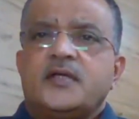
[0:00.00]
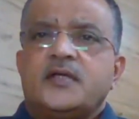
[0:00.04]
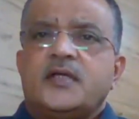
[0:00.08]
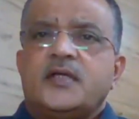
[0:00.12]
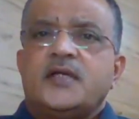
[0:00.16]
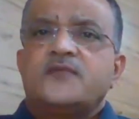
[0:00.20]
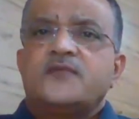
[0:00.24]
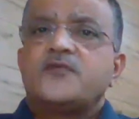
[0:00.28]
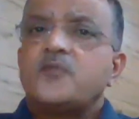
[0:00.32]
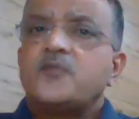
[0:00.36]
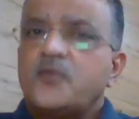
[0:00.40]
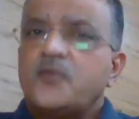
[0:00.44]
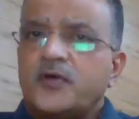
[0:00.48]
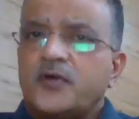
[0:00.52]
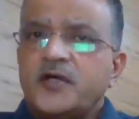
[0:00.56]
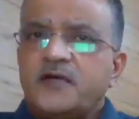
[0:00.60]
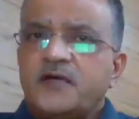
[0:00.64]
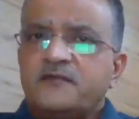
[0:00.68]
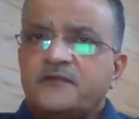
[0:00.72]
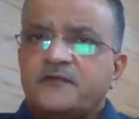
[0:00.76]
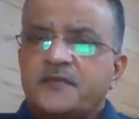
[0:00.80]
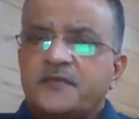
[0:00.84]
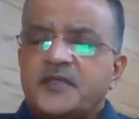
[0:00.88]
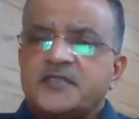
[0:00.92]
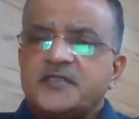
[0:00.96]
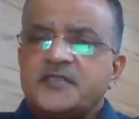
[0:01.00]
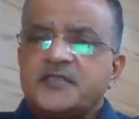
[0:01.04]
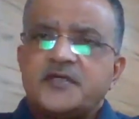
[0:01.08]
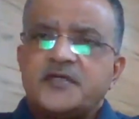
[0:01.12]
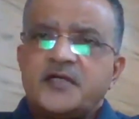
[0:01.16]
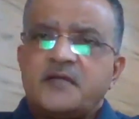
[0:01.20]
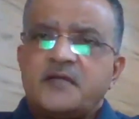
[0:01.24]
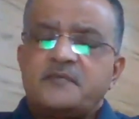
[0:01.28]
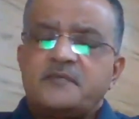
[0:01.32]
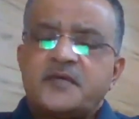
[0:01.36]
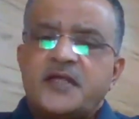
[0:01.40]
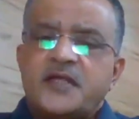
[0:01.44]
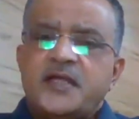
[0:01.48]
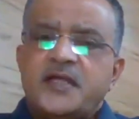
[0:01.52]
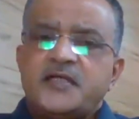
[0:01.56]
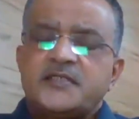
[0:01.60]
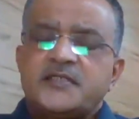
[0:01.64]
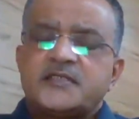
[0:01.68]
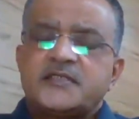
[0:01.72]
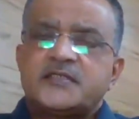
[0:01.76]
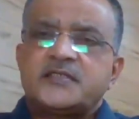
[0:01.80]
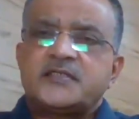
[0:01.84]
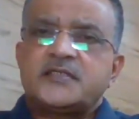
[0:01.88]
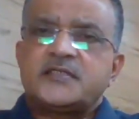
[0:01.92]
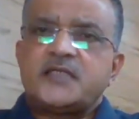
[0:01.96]
And for more information and
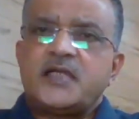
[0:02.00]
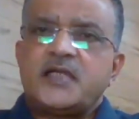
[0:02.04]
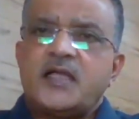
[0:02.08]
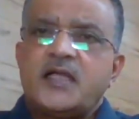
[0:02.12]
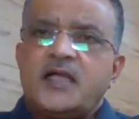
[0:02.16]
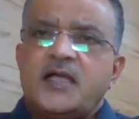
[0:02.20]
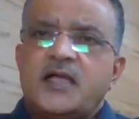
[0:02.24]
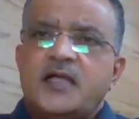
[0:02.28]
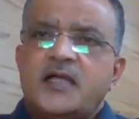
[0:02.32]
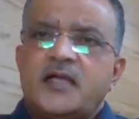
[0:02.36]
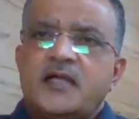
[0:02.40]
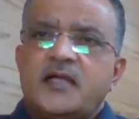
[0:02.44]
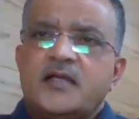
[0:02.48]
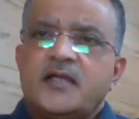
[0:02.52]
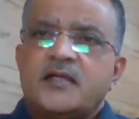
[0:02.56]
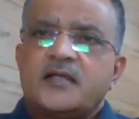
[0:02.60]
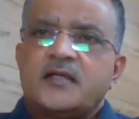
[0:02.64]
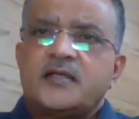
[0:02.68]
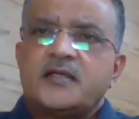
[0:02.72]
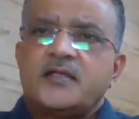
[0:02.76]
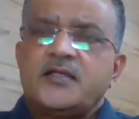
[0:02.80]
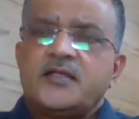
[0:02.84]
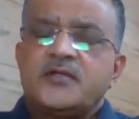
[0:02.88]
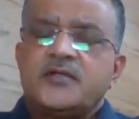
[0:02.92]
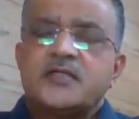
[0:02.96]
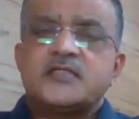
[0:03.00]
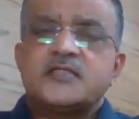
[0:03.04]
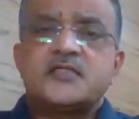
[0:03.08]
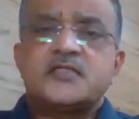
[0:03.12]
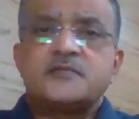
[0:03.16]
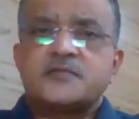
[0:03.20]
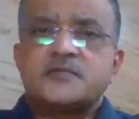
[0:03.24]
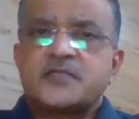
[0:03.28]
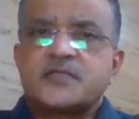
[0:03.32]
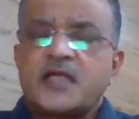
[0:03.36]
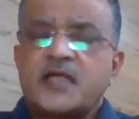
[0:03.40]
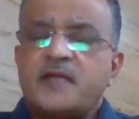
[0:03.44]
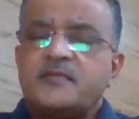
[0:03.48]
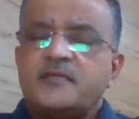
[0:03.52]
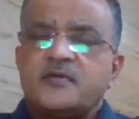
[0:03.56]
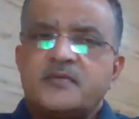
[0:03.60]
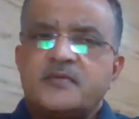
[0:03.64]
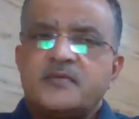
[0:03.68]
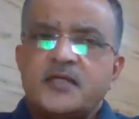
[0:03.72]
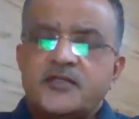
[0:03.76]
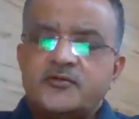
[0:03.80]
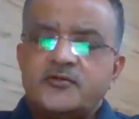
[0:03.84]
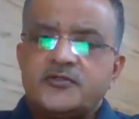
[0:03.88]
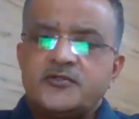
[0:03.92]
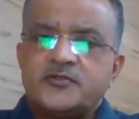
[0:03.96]
updates, you can subscribe to
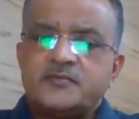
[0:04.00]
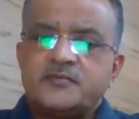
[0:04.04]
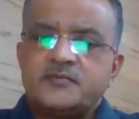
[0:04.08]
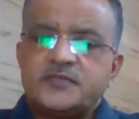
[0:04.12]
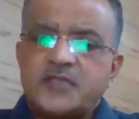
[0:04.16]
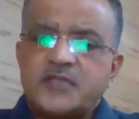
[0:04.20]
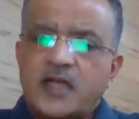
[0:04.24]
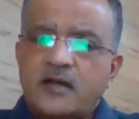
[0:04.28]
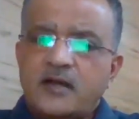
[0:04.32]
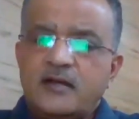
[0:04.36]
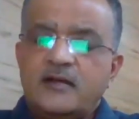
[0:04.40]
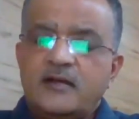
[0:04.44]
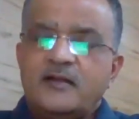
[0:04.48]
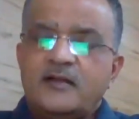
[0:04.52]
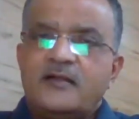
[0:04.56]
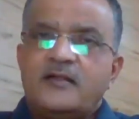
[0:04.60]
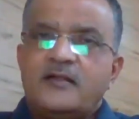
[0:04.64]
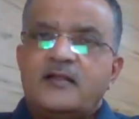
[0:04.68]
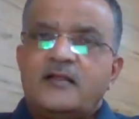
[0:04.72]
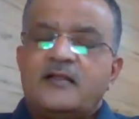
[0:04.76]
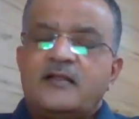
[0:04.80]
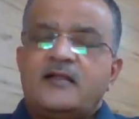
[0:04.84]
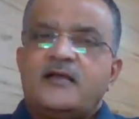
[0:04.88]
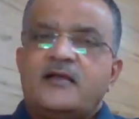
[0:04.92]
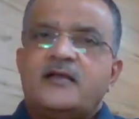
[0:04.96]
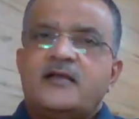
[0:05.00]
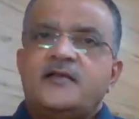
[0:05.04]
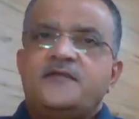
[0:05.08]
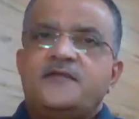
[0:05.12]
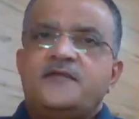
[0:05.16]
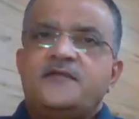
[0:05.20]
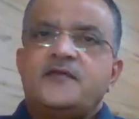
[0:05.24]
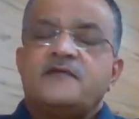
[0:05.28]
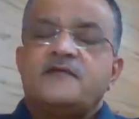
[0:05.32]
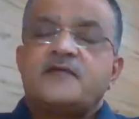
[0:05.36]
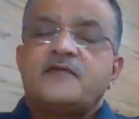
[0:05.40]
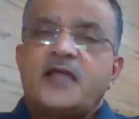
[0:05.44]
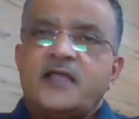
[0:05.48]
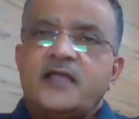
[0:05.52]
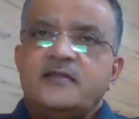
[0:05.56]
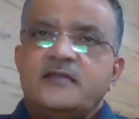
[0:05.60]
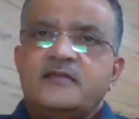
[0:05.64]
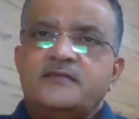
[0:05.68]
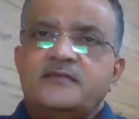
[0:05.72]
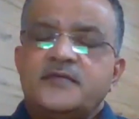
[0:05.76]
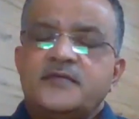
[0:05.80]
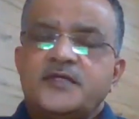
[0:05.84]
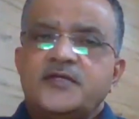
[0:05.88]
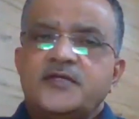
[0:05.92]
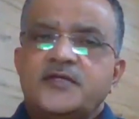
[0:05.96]
my YouTube channel. And if you have liked
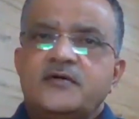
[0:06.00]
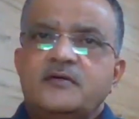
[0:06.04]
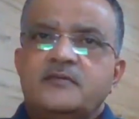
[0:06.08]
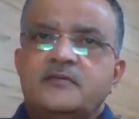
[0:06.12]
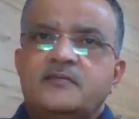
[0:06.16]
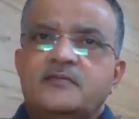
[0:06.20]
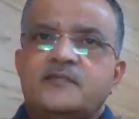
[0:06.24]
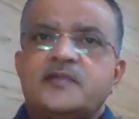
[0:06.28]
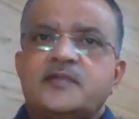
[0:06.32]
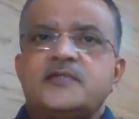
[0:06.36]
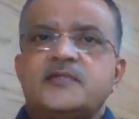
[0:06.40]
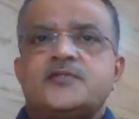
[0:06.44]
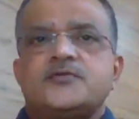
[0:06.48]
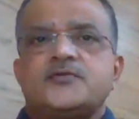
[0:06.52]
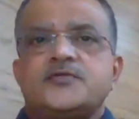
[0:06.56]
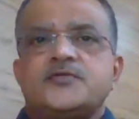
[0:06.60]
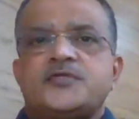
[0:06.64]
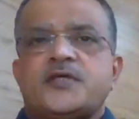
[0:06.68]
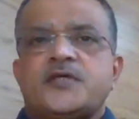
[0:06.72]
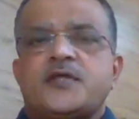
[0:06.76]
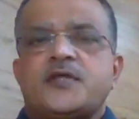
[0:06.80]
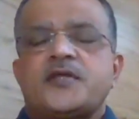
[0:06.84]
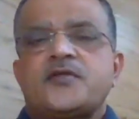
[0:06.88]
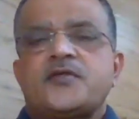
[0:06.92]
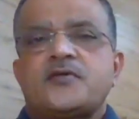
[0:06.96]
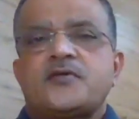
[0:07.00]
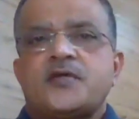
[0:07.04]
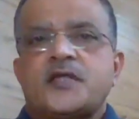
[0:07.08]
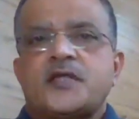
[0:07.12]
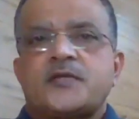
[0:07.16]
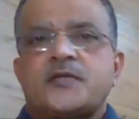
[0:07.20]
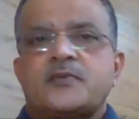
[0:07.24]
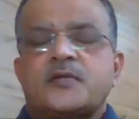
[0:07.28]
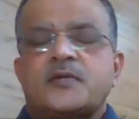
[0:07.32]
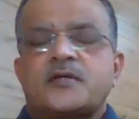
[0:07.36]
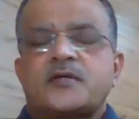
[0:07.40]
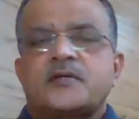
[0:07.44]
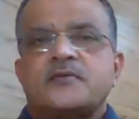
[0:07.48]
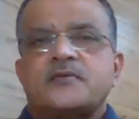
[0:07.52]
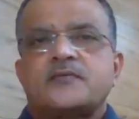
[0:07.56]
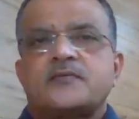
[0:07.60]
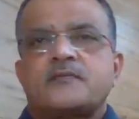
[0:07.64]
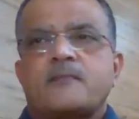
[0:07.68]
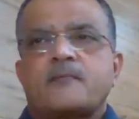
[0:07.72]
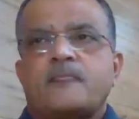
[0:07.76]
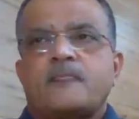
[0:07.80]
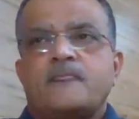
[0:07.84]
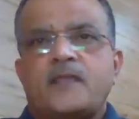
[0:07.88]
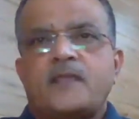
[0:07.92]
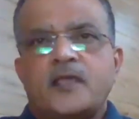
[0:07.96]
the video, please do share in your network.
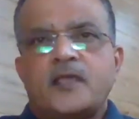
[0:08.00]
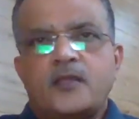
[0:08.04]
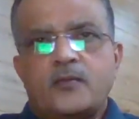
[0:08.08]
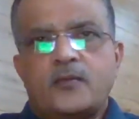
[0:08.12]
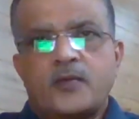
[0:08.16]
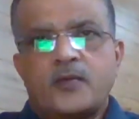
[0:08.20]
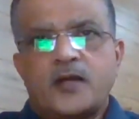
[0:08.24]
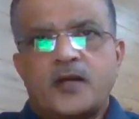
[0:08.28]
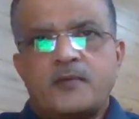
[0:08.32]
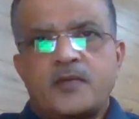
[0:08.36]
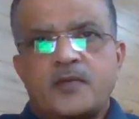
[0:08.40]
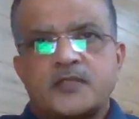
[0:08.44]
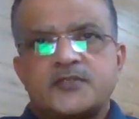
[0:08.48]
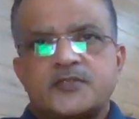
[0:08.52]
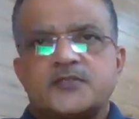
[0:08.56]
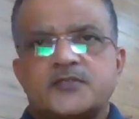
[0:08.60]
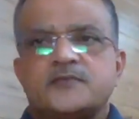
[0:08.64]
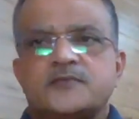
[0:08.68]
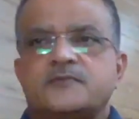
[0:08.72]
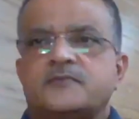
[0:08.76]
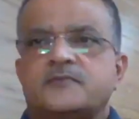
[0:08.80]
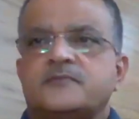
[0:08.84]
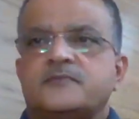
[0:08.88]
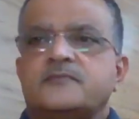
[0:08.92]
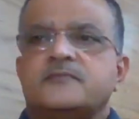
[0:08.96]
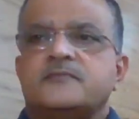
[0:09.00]
Thank you very much.